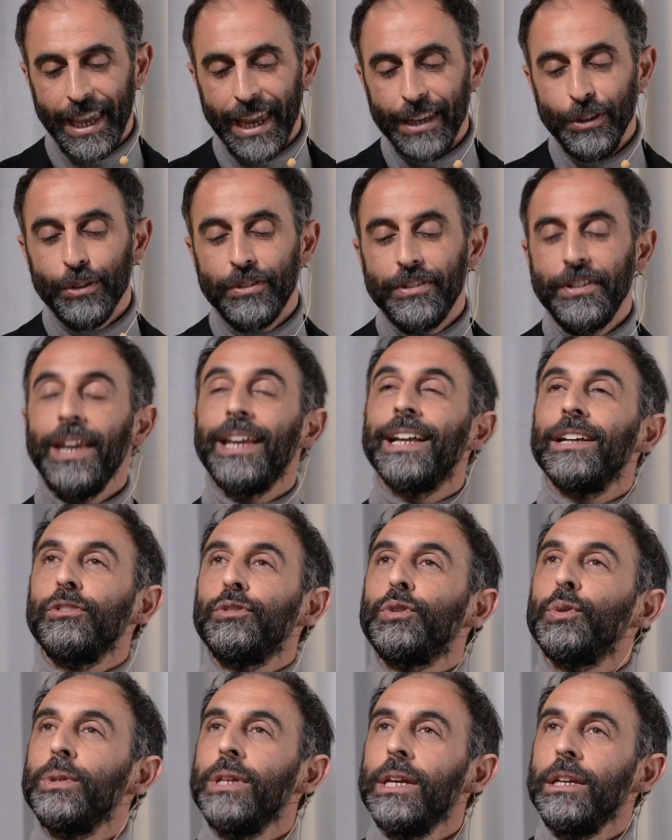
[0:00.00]
Can you take
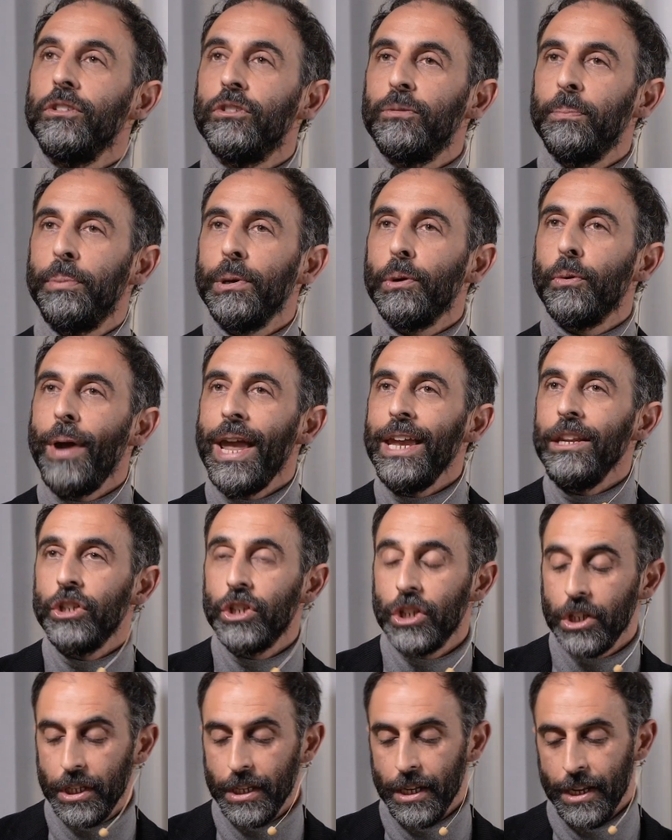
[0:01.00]
us through the
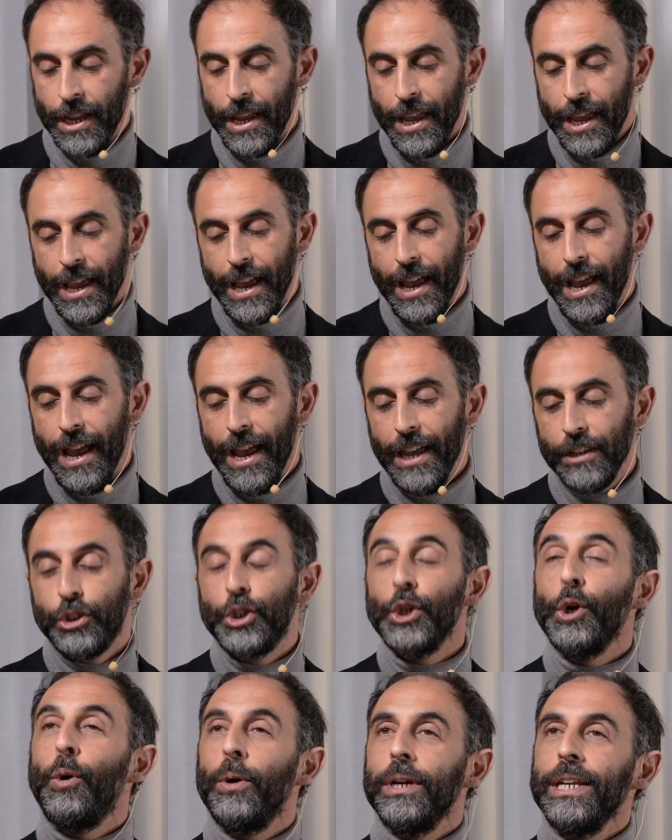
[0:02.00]
inspiration
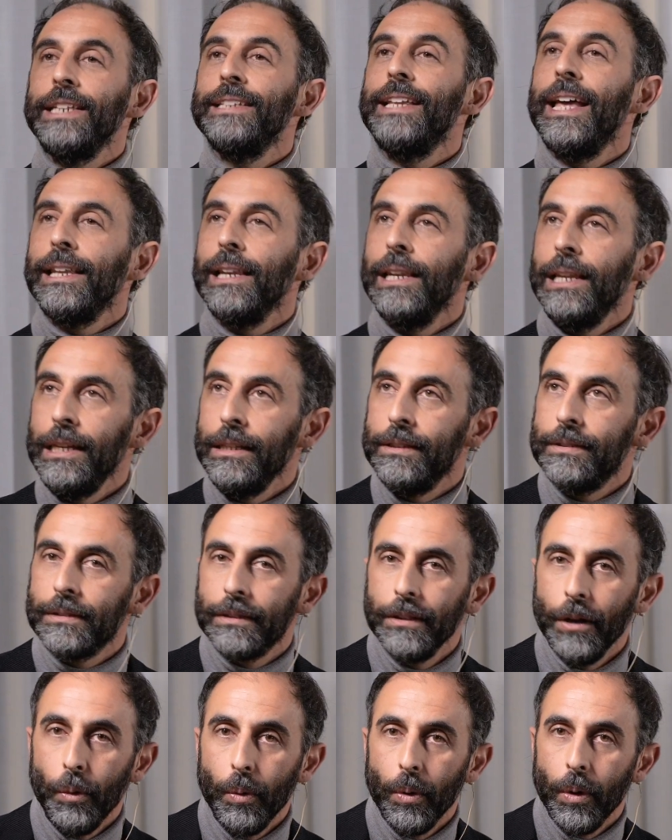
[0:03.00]
journey that leads
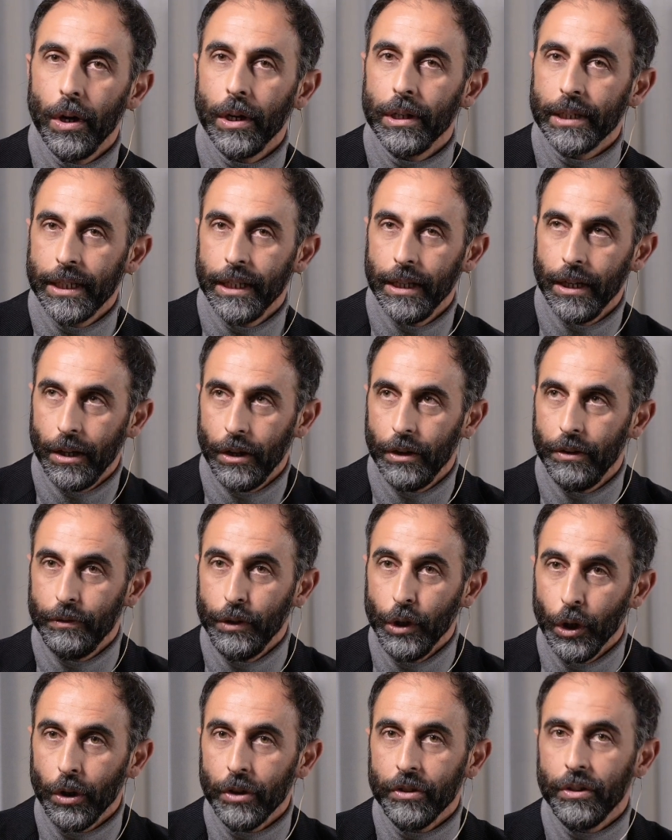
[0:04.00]
the work of
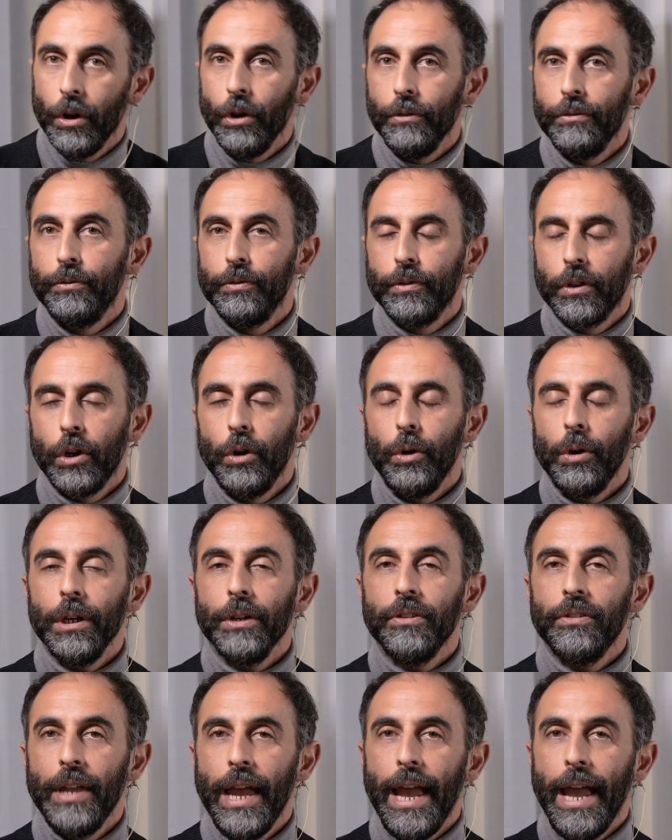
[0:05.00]
yours, of course,